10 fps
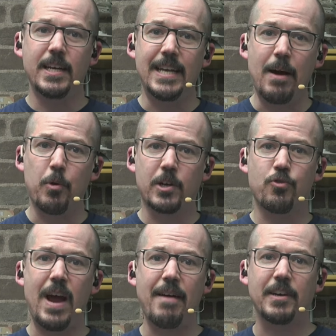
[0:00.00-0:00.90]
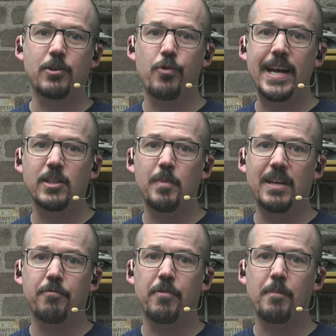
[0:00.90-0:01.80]
network traffic
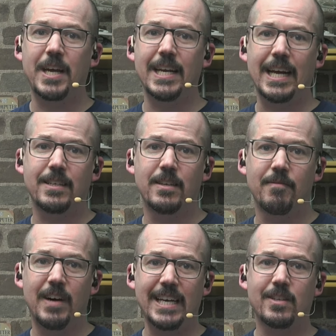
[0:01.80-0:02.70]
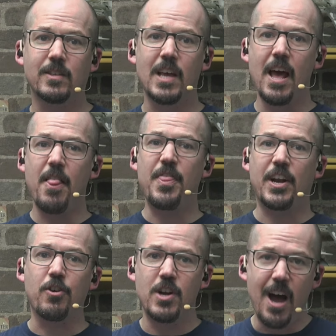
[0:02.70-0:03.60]
transmitted from connected devices
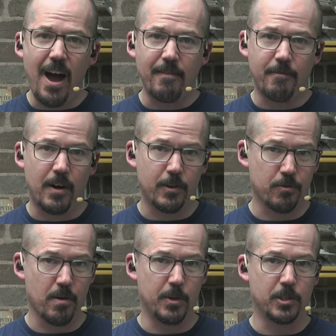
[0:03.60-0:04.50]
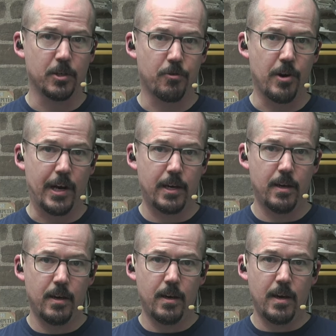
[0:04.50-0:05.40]
that are not vulnerable to Kr00k
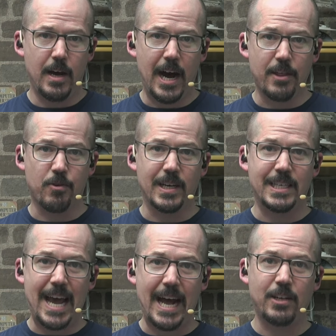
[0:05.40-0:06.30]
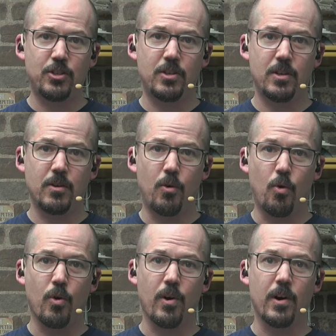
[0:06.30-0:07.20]
either attached
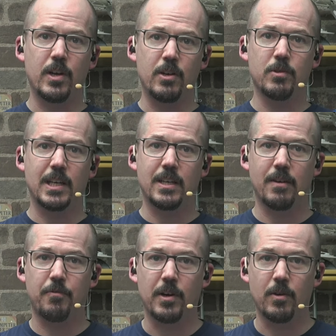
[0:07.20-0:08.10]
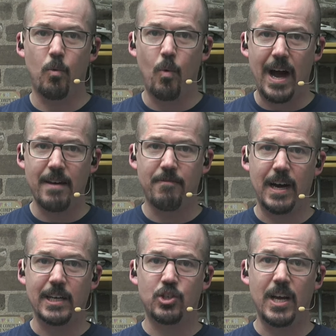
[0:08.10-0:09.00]
or using different
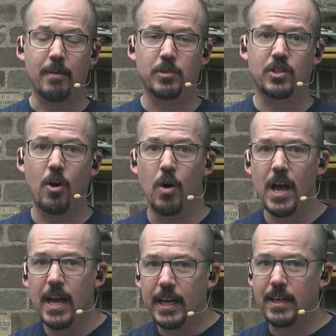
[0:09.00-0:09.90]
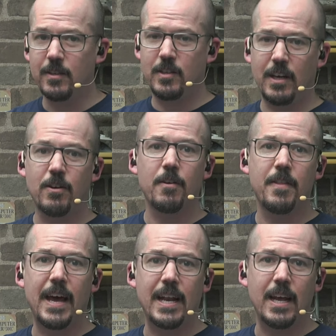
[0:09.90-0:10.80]
Wi-Fi chips. So consider
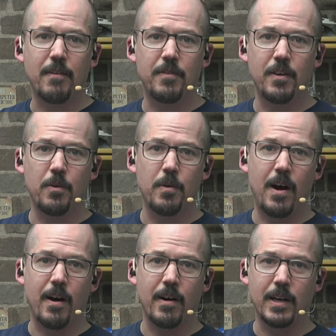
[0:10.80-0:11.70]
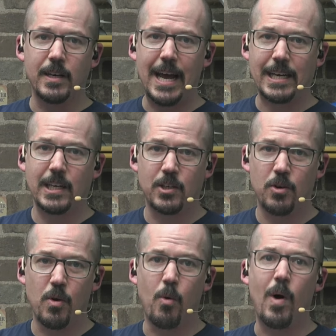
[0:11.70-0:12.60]
that if you are connecting
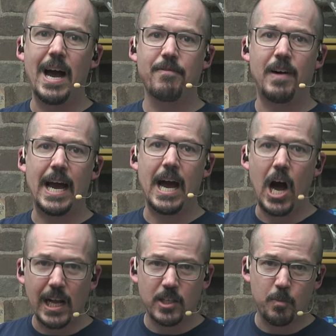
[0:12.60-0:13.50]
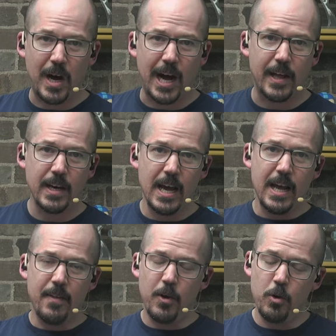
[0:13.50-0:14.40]
to a Wi-Fi hotspot
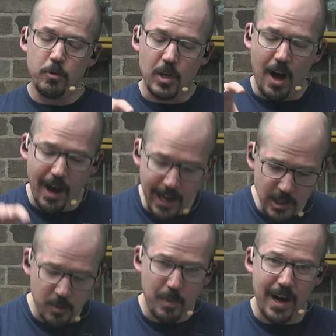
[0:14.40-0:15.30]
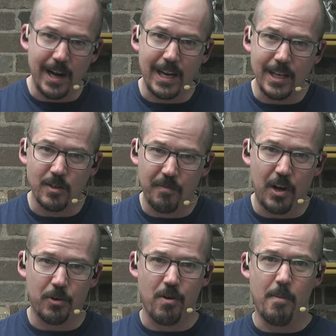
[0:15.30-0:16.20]
whose hotspot is
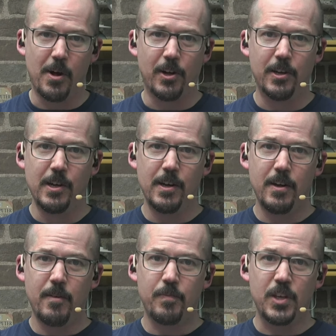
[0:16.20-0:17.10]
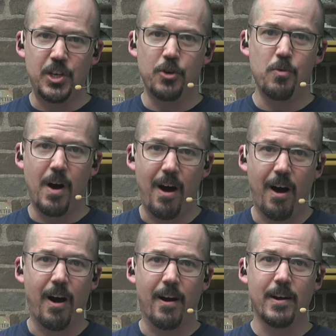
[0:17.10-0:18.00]
vulnerable, you
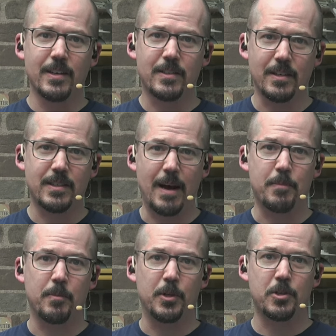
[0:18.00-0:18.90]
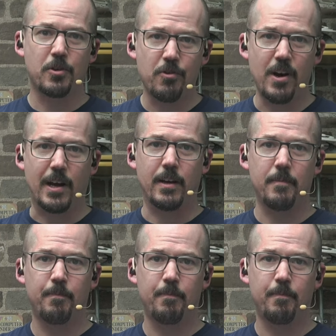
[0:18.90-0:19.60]
are susceptible to Kr00k.